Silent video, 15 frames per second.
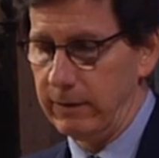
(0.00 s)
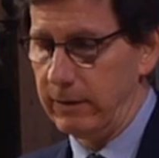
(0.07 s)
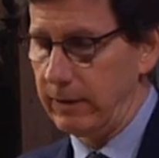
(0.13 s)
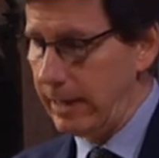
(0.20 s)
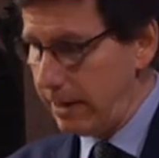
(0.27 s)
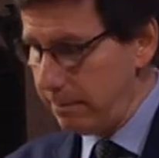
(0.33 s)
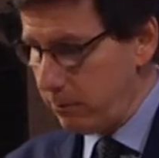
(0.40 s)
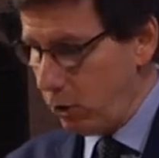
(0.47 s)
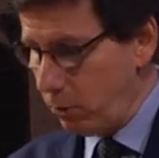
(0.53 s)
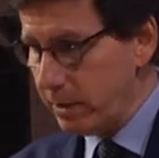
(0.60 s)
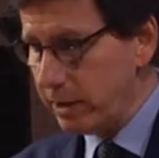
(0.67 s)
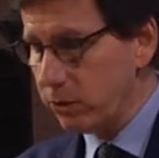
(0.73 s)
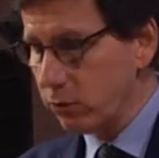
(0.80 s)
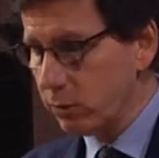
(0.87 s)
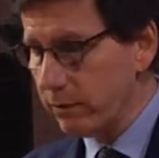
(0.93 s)
At that
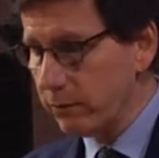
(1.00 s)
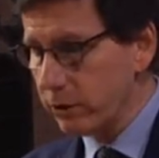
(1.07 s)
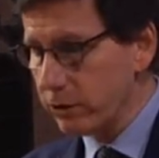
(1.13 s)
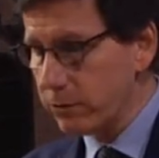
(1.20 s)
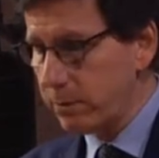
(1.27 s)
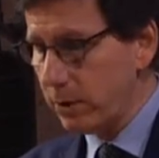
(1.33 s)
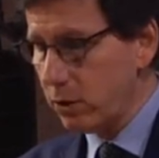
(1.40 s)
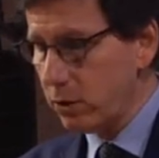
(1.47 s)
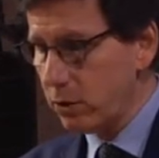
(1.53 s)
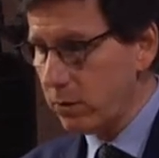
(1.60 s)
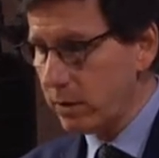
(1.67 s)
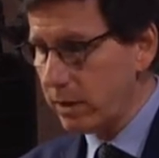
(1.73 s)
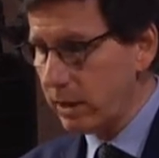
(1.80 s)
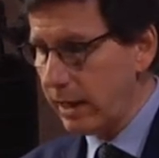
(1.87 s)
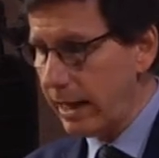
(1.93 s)
moment, the river spoke
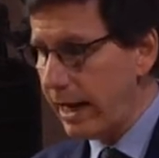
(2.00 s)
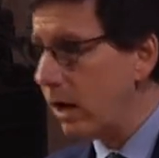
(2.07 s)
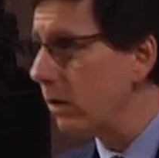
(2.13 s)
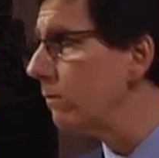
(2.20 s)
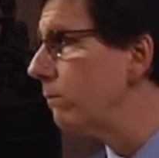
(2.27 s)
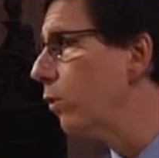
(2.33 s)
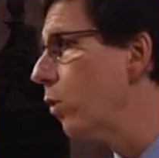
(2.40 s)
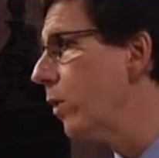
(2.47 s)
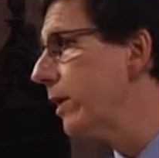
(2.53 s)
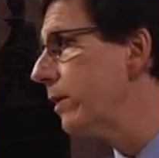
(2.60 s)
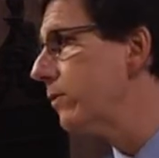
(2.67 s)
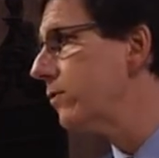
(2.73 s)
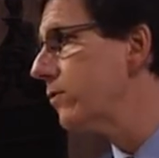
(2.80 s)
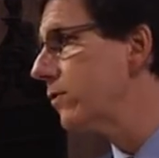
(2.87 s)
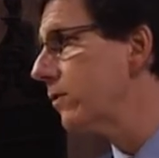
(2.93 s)
with a loud
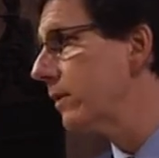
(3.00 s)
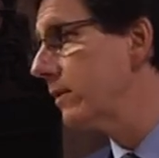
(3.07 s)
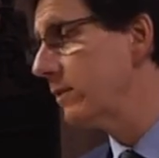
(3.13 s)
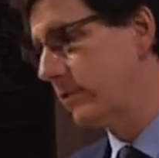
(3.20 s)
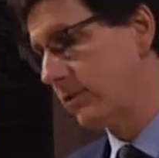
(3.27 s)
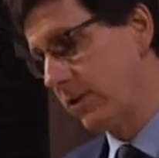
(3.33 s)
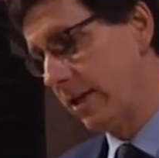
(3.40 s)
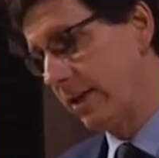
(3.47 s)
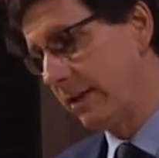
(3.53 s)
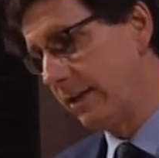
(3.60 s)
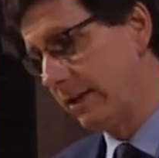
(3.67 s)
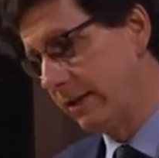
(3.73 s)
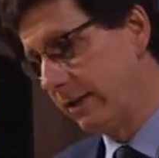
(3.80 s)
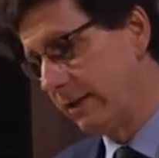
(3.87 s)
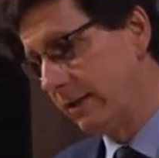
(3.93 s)
voice and
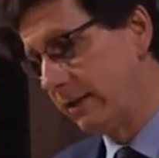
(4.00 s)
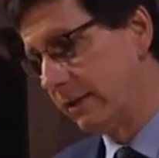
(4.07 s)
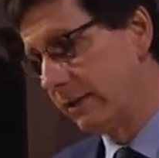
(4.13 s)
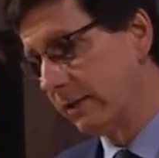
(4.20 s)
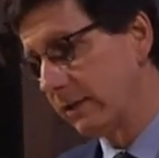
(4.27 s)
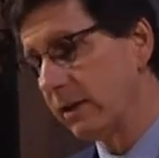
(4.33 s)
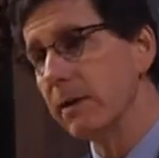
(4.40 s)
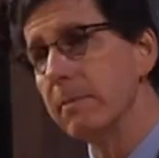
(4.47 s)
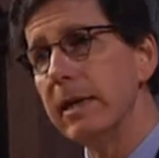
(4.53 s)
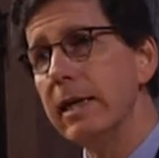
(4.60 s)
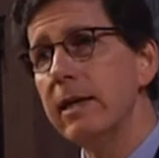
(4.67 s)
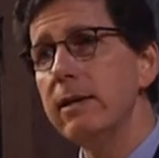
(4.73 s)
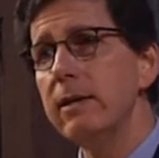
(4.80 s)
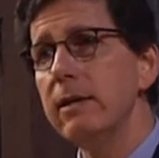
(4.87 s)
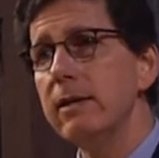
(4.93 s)
said, Come
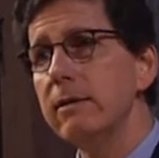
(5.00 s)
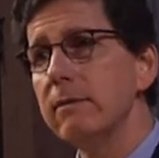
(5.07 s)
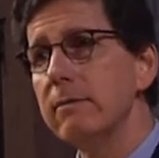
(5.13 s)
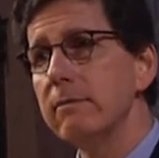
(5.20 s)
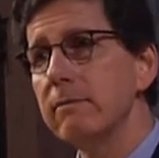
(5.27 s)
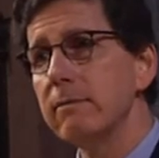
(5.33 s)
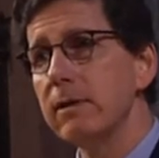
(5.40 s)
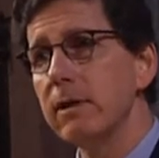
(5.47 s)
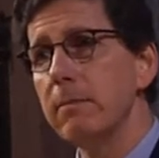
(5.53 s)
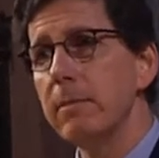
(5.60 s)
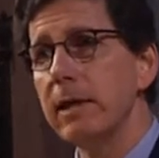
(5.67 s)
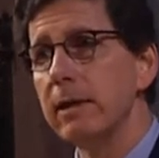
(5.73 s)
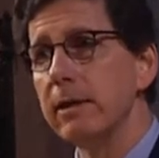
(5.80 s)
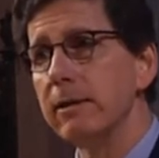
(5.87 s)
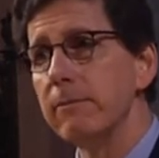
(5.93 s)
in, come
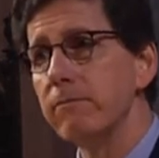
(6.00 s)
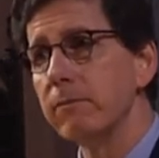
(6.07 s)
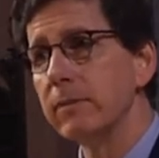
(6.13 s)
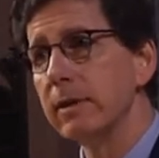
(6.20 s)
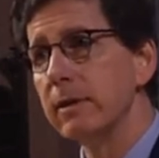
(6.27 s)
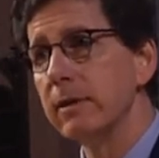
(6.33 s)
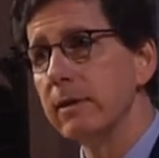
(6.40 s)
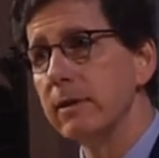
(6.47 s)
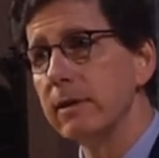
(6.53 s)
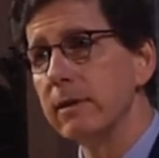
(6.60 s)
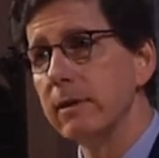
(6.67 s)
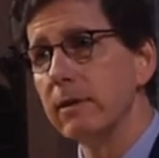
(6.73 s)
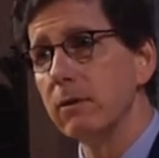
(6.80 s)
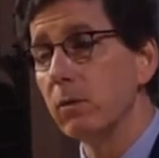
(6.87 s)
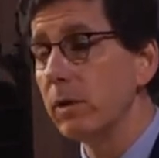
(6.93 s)
in.
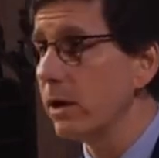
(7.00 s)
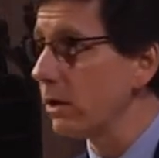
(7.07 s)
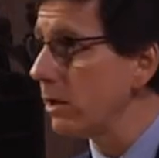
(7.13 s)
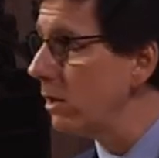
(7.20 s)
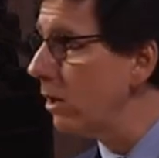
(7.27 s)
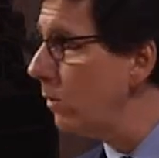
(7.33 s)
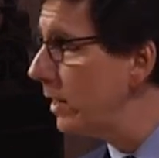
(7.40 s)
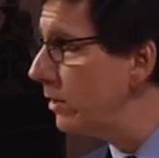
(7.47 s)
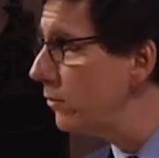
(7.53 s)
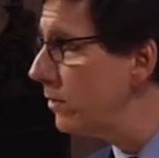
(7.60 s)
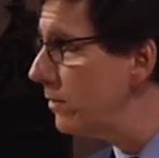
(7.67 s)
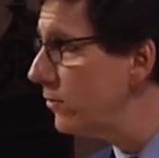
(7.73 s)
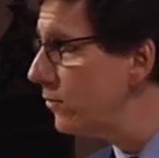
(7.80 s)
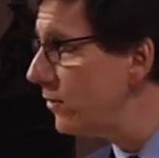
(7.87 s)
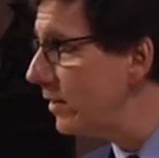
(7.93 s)
We are going
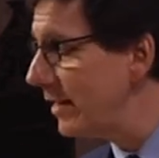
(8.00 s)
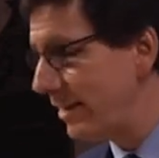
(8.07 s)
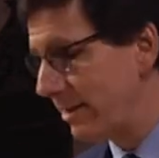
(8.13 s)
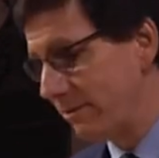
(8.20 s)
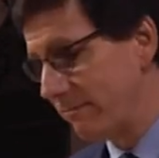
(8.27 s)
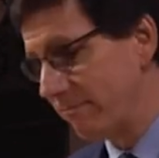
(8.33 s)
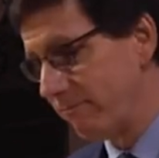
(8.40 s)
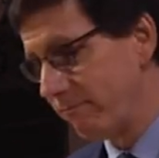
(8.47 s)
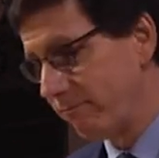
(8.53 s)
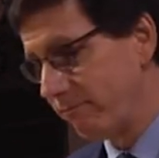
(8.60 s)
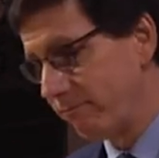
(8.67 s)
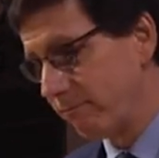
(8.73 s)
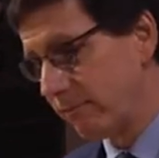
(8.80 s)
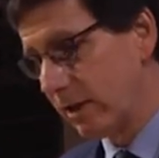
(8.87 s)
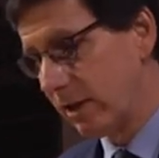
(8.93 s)
to the sea.
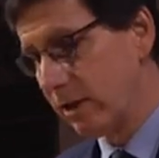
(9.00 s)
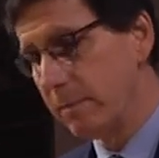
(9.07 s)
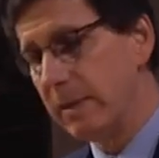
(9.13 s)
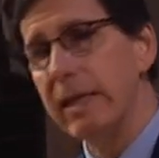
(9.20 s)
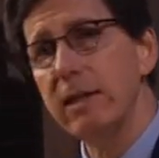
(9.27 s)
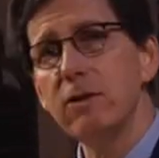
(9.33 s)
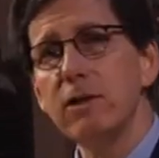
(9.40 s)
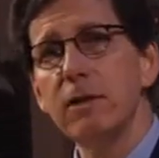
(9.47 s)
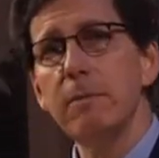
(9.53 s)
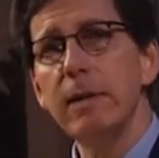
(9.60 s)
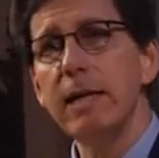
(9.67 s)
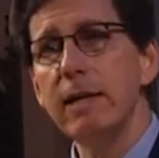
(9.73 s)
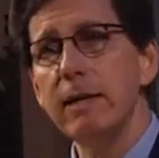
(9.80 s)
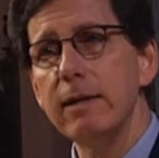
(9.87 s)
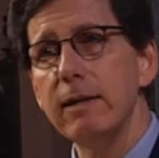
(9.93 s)
Come in, come
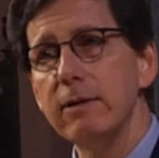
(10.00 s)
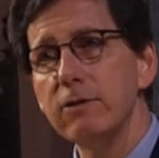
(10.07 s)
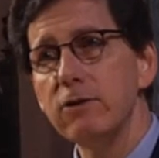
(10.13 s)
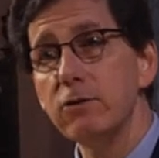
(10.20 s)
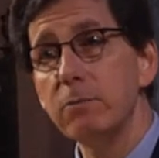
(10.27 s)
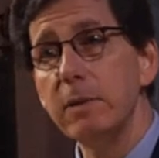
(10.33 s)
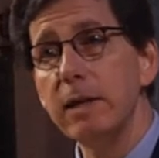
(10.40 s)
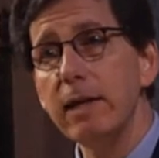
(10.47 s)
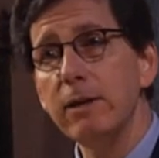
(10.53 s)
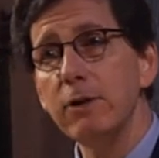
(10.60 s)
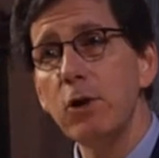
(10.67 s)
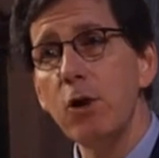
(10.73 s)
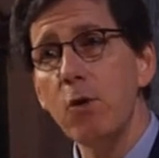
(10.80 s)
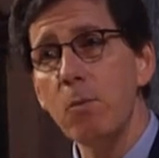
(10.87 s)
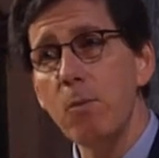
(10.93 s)
in,
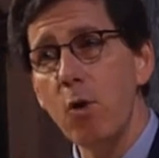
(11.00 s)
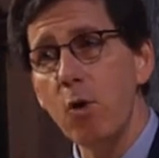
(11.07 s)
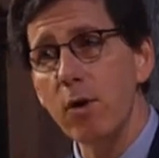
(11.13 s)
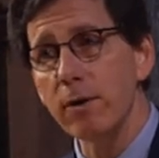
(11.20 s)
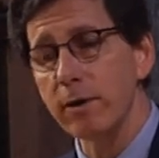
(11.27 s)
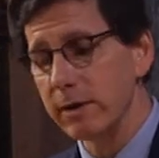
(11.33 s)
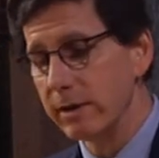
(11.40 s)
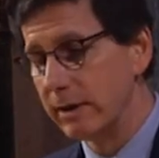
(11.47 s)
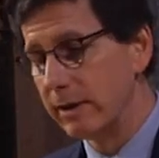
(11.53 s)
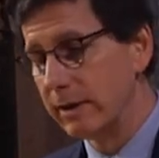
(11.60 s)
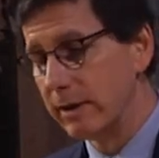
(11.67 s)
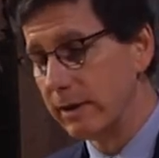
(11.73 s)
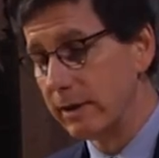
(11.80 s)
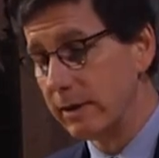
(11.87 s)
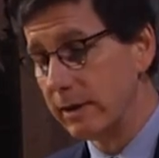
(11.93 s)
speak no more.
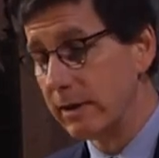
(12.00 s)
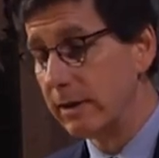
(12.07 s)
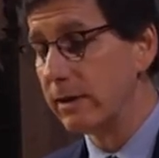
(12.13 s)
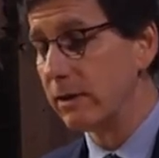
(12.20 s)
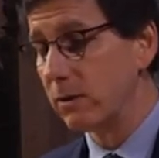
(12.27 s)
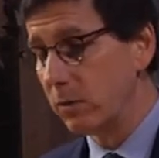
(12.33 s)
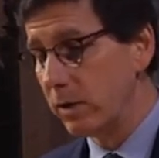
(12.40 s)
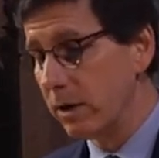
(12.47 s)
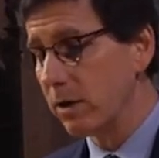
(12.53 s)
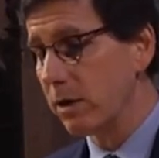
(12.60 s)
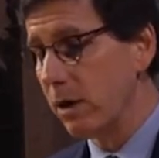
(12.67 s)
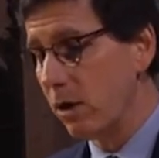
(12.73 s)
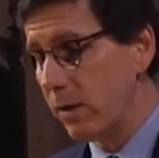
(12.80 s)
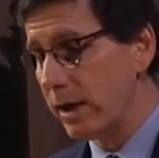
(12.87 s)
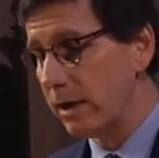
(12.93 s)
We are
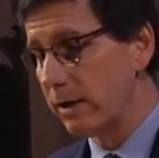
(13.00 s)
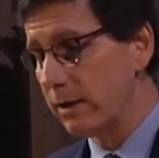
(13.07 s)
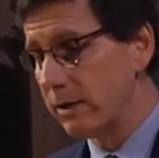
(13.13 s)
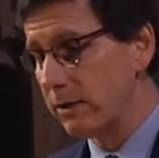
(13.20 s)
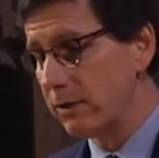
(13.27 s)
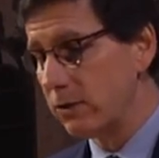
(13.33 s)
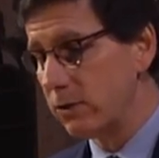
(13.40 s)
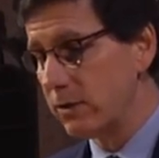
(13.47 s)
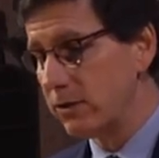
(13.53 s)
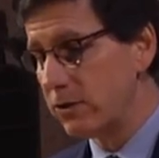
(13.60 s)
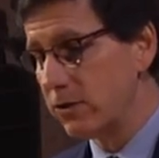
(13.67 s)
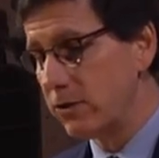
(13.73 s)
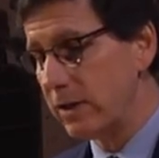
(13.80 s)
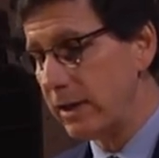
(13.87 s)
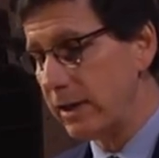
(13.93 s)
going to the
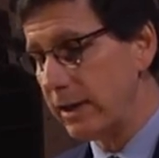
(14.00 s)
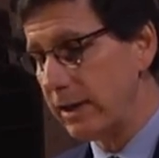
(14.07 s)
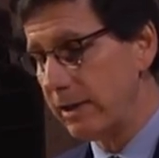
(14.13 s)
sea.